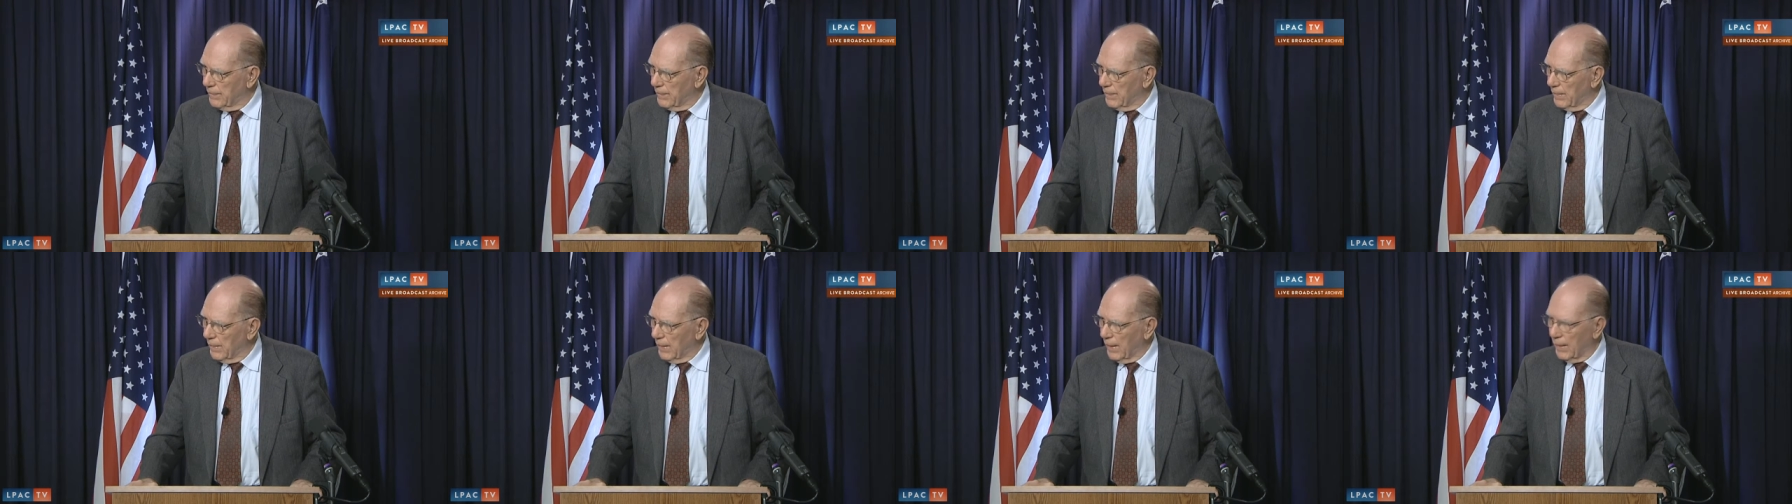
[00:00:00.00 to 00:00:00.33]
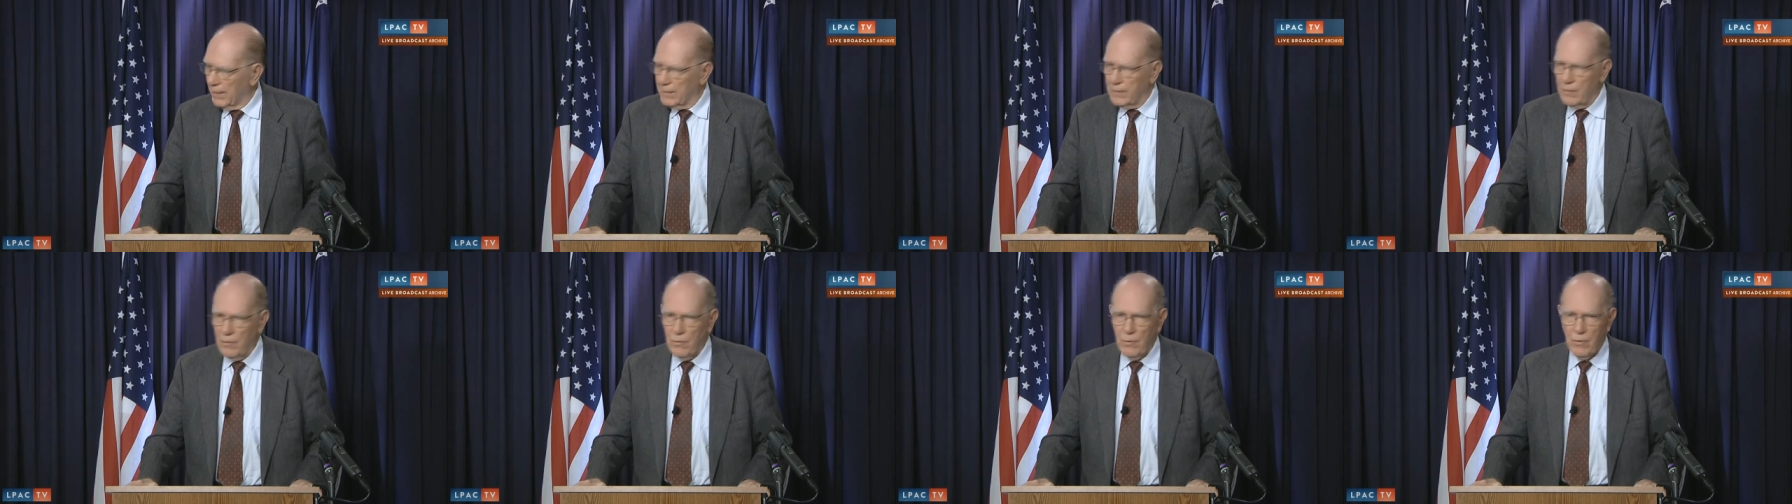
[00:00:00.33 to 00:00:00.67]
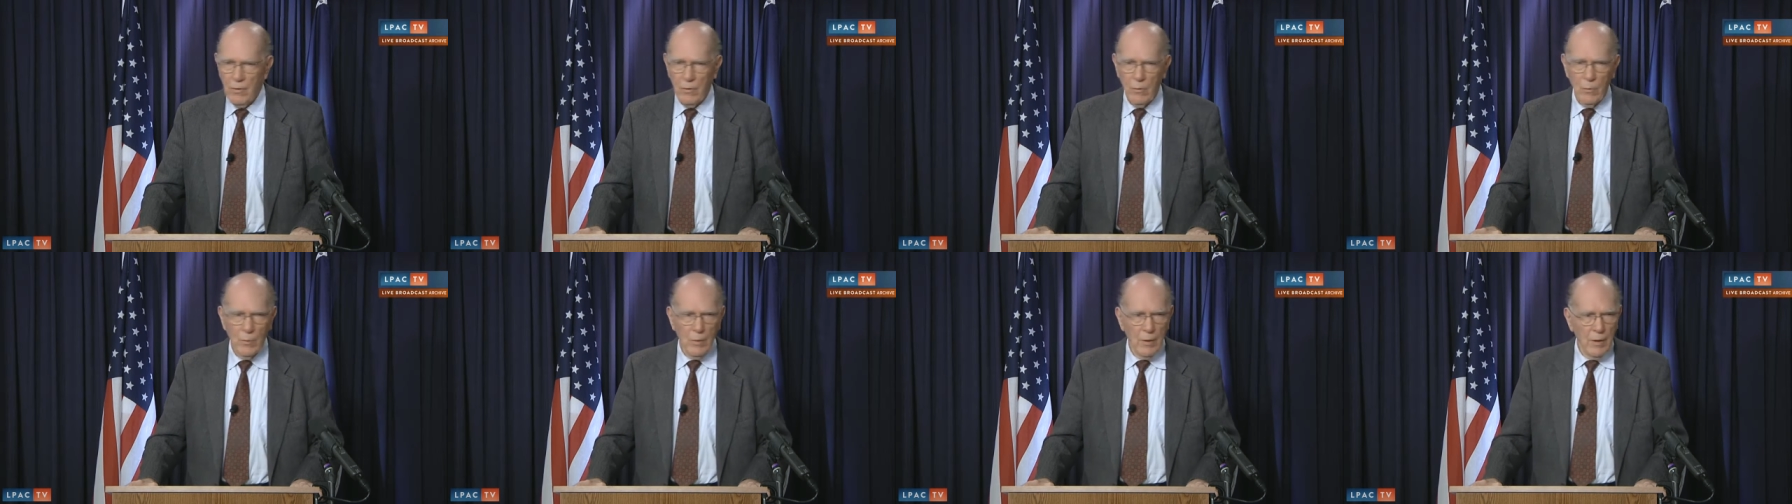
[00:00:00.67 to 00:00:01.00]
And
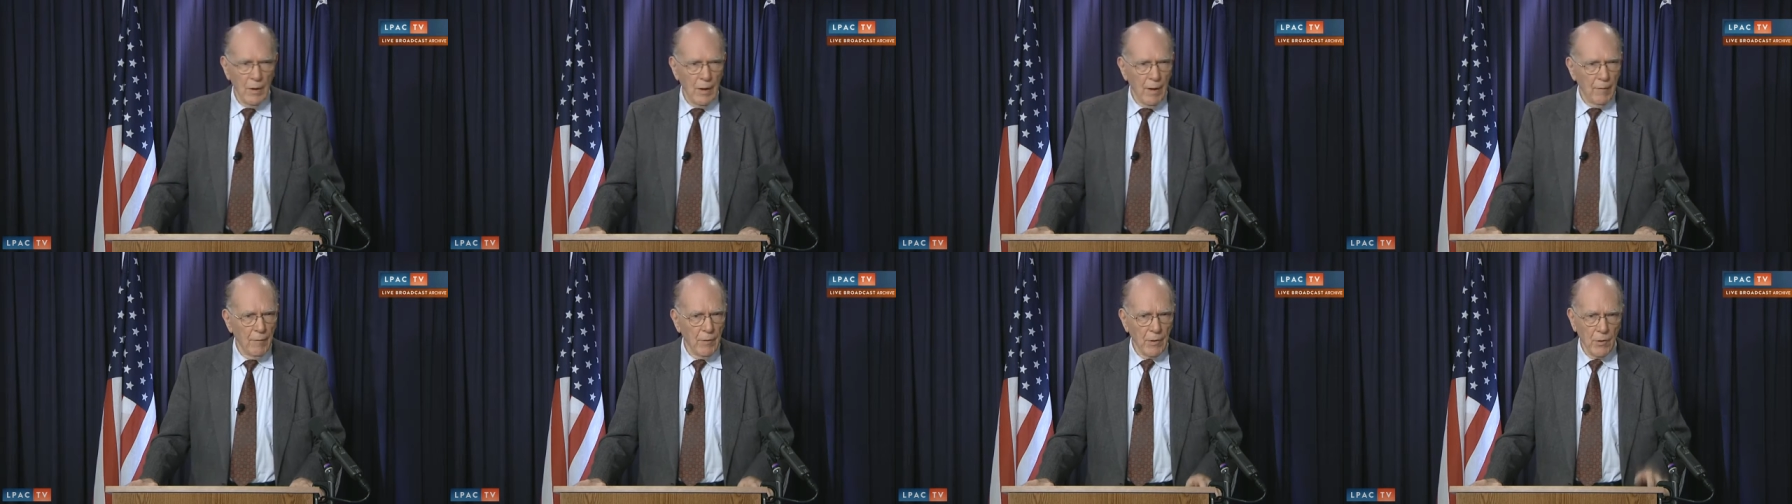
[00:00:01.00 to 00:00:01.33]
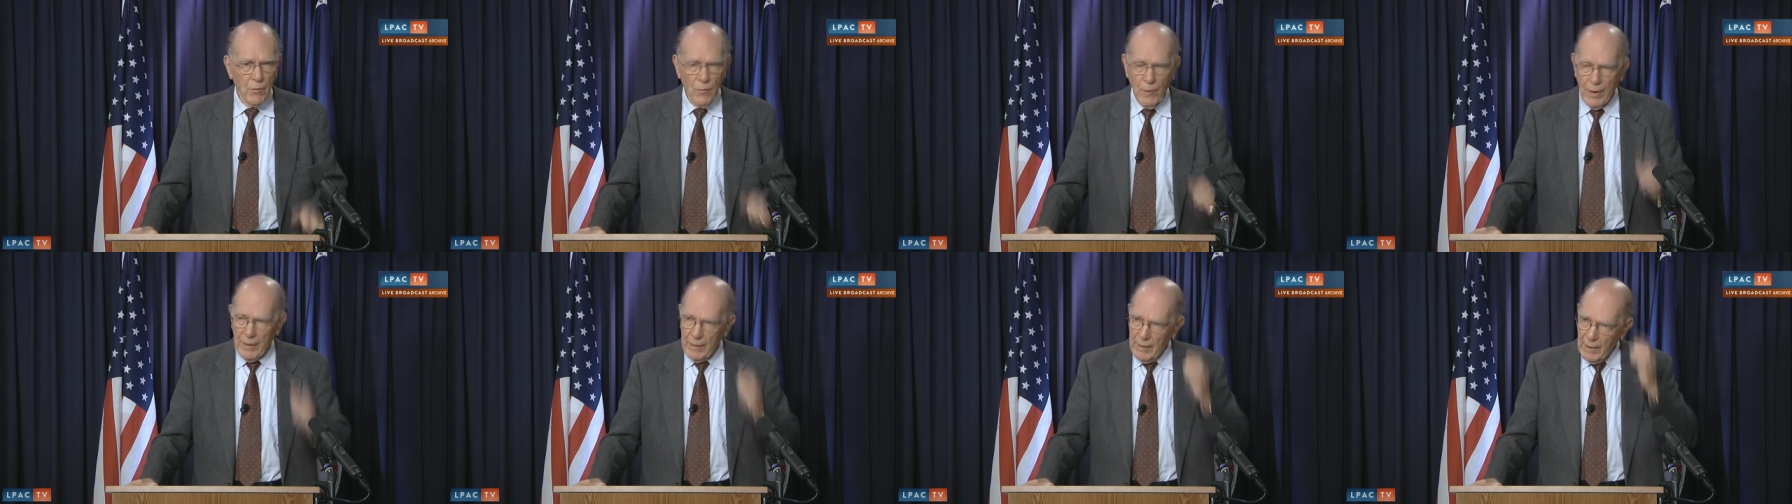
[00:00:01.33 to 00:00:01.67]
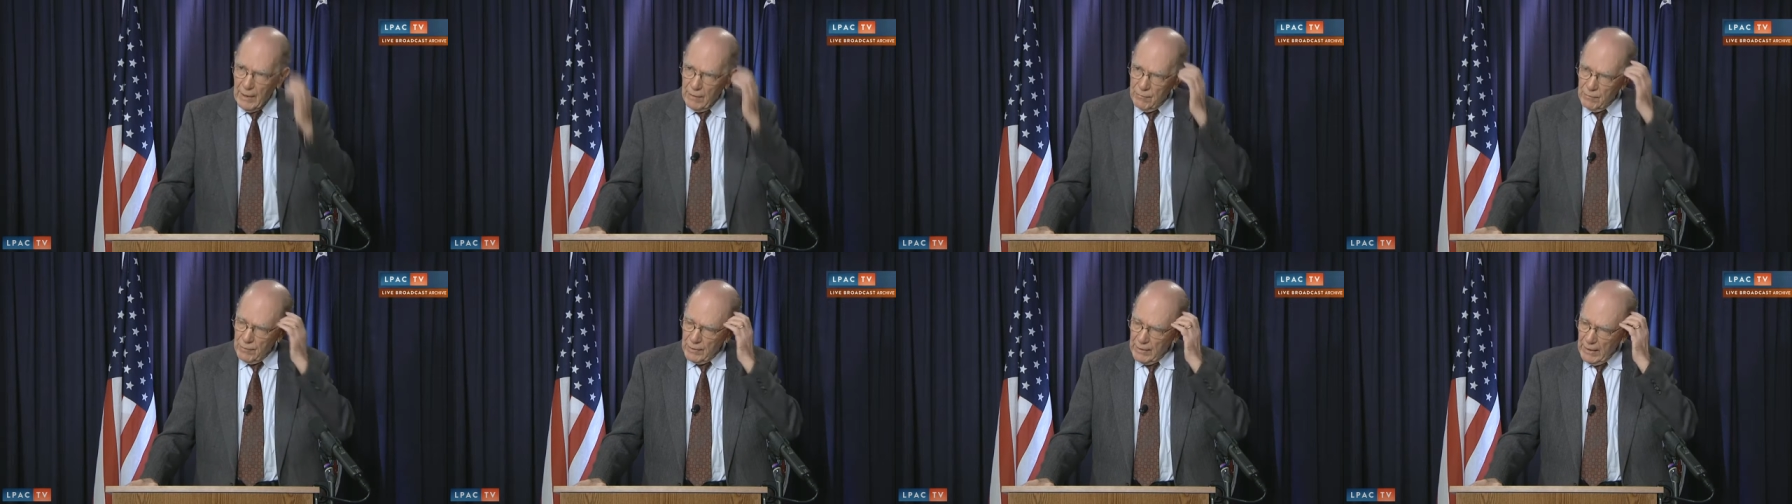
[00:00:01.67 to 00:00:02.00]
you would have a great
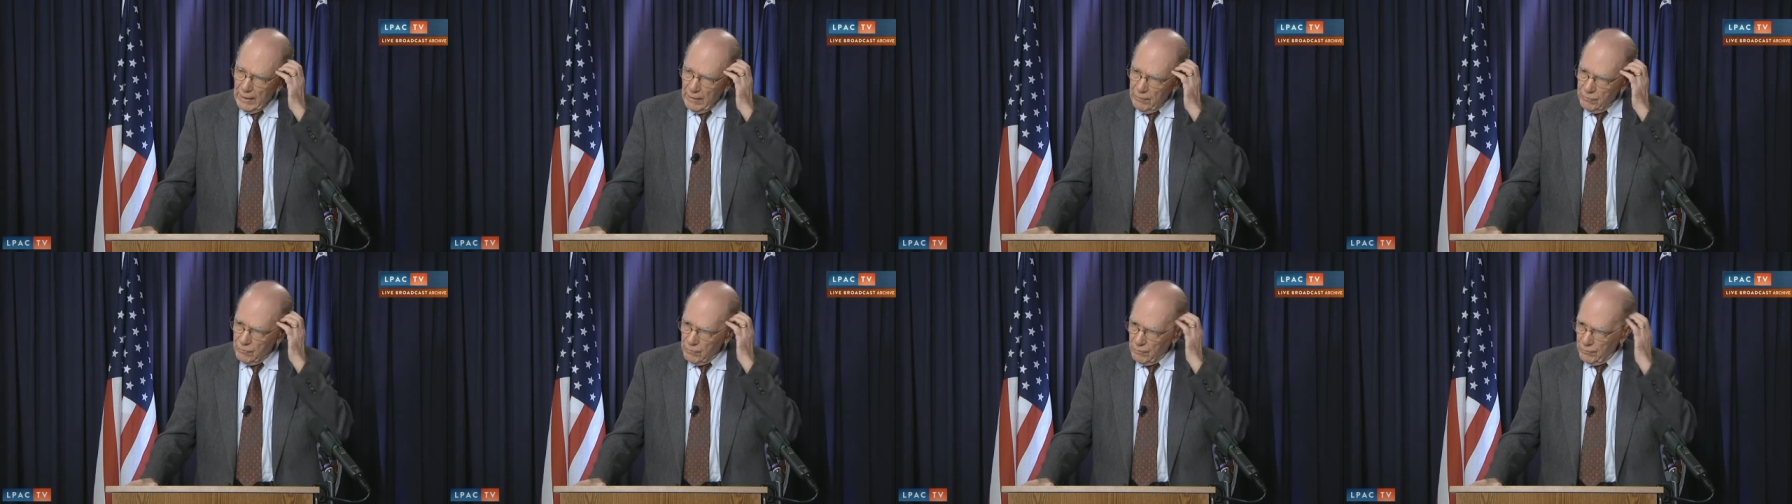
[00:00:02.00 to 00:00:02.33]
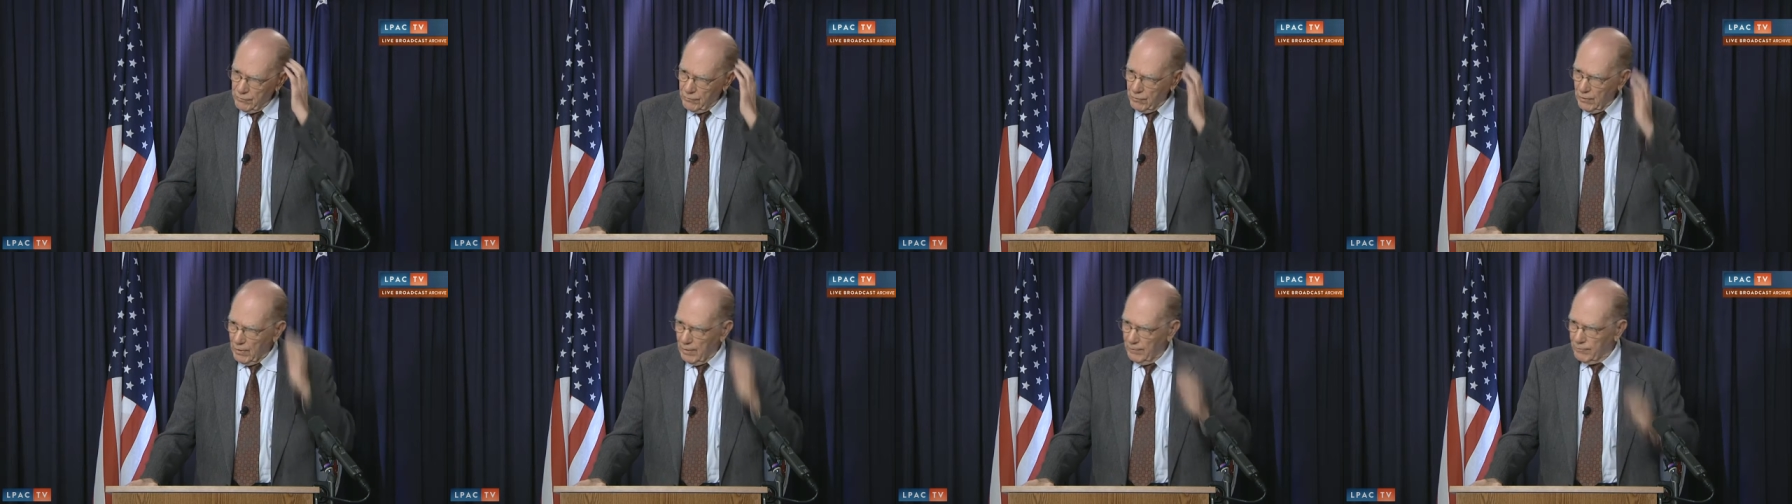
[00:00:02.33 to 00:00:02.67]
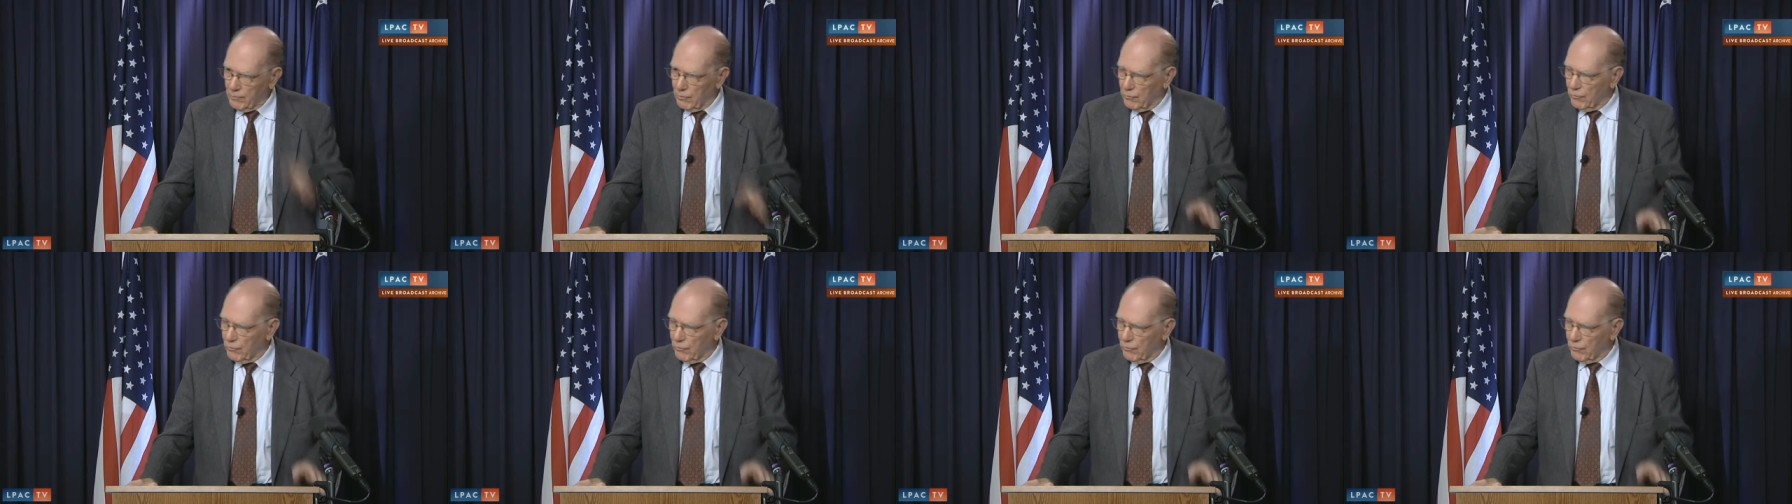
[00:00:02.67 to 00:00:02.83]
educational job